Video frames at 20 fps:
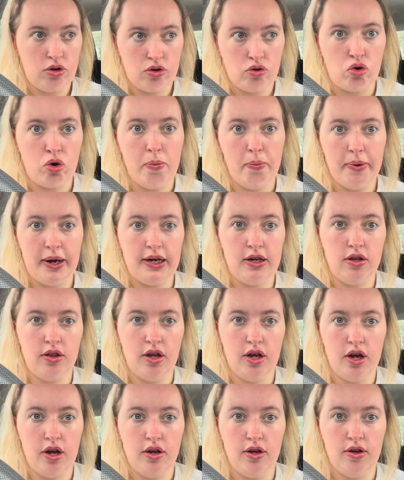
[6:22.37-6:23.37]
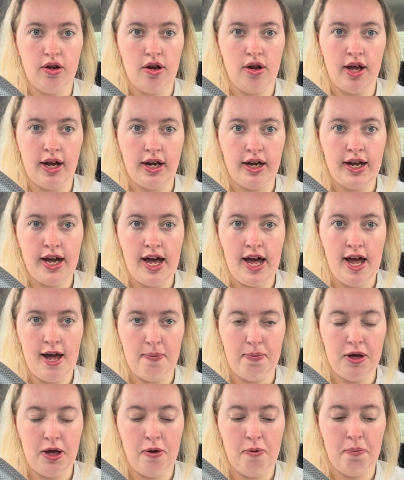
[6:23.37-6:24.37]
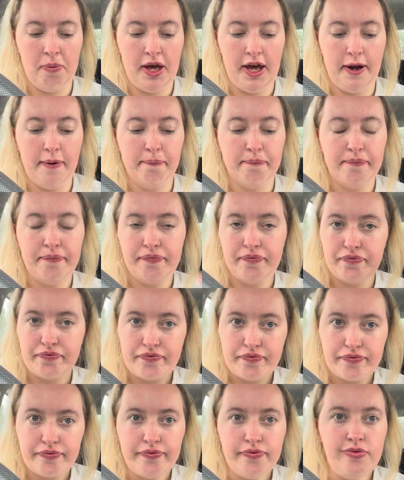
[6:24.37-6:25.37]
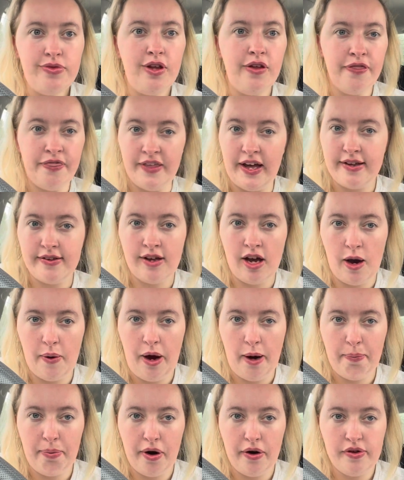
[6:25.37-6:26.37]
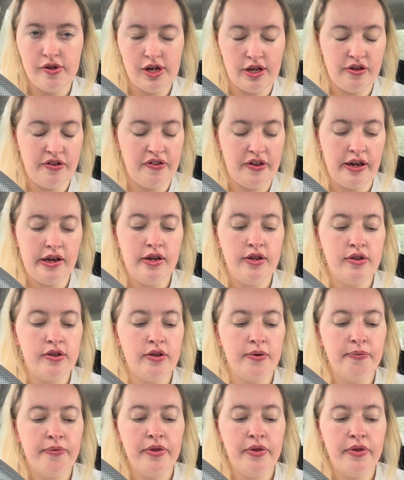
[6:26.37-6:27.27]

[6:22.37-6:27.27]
Come back to the like Airbnb. That's how I process things.